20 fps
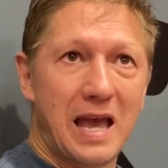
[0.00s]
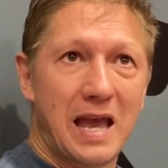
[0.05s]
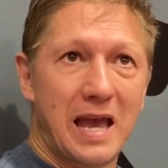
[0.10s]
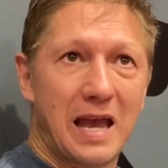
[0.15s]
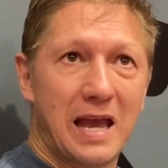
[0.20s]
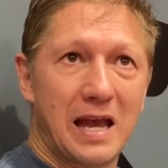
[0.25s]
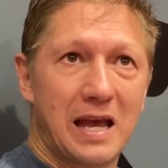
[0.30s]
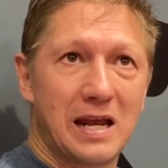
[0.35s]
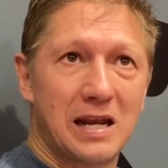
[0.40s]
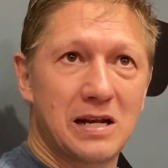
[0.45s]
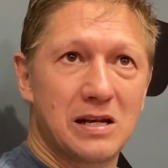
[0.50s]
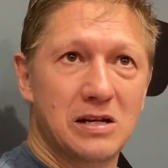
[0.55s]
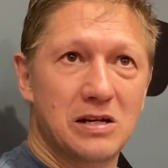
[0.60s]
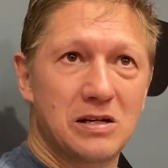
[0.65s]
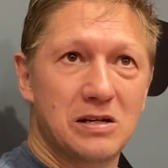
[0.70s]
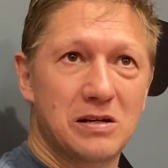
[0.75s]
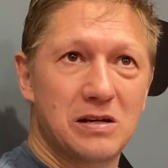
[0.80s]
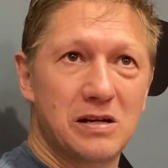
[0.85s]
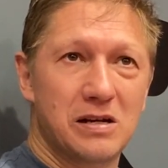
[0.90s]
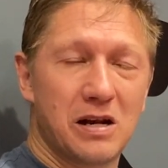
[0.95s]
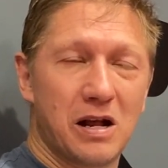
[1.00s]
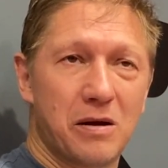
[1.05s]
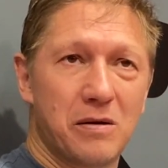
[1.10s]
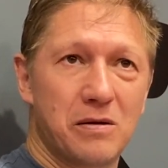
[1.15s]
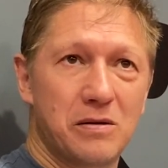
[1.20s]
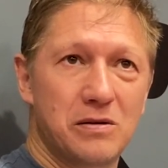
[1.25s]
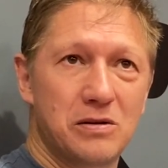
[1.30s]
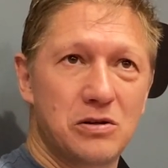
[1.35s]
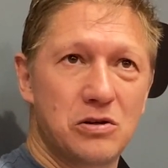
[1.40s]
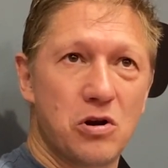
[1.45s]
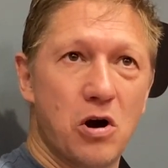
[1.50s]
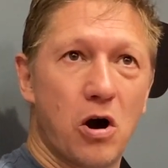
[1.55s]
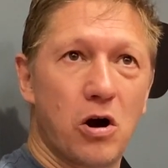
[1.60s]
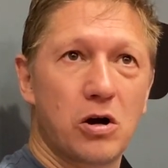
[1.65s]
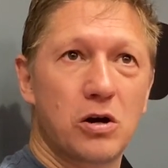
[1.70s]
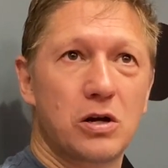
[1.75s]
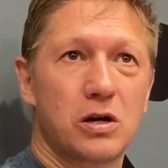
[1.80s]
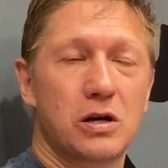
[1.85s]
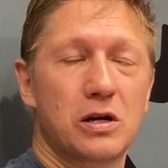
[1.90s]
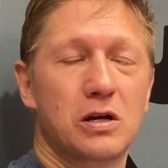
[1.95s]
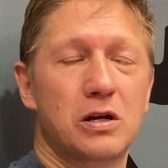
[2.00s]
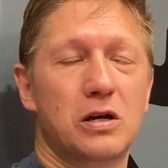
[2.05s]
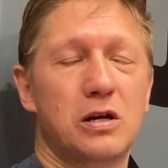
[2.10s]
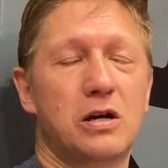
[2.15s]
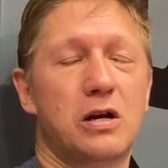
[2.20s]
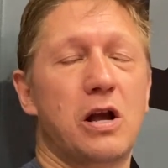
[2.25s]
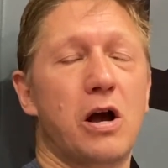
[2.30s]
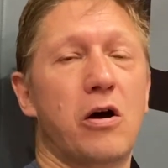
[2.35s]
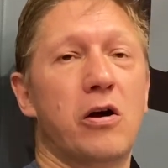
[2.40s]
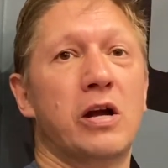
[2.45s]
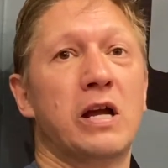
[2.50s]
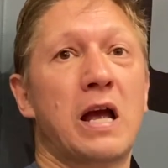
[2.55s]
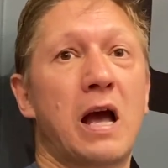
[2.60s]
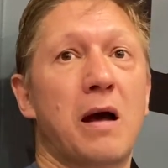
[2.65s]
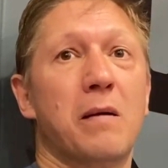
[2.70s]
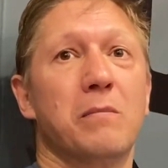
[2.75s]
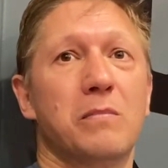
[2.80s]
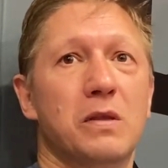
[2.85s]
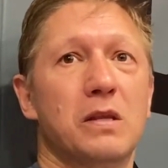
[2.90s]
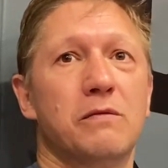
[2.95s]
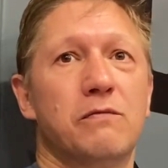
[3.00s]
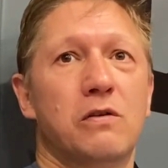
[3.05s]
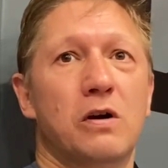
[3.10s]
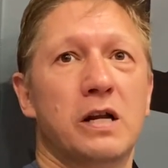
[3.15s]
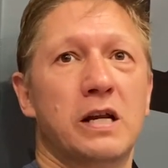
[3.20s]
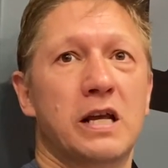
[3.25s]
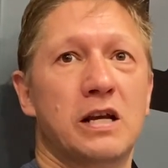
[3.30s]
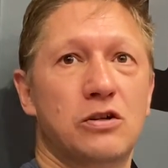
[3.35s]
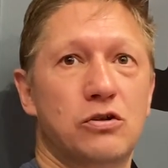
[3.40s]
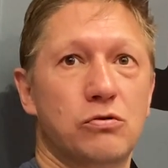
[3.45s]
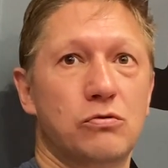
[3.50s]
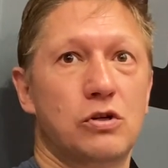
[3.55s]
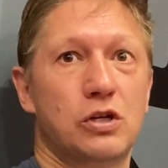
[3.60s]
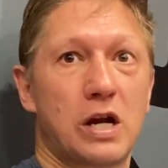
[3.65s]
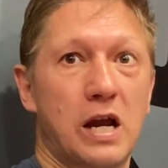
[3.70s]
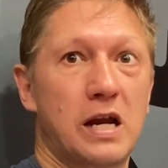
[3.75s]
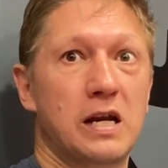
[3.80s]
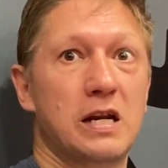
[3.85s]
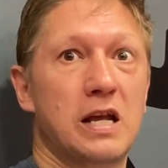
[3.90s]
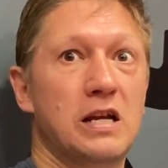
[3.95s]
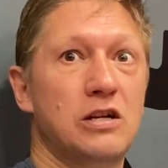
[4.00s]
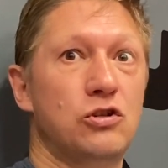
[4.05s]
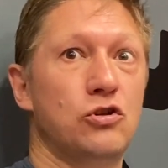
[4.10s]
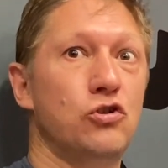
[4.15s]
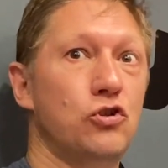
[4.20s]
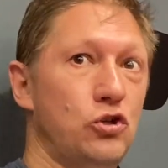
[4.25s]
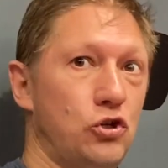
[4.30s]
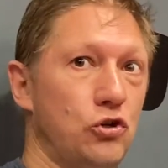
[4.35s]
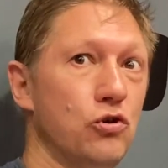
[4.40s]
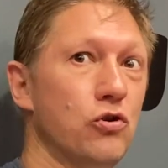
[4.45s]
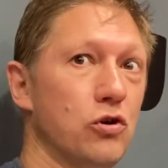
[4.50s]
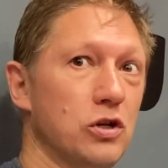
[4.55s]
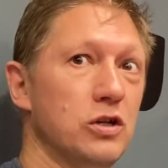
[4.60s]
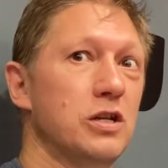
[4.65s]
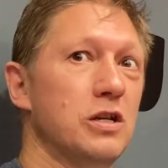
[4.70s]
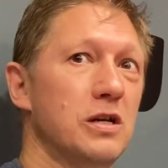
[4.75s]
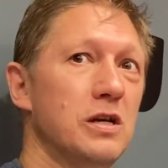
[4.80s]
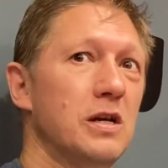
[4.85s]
and, you know, not going up the financial chain as you should,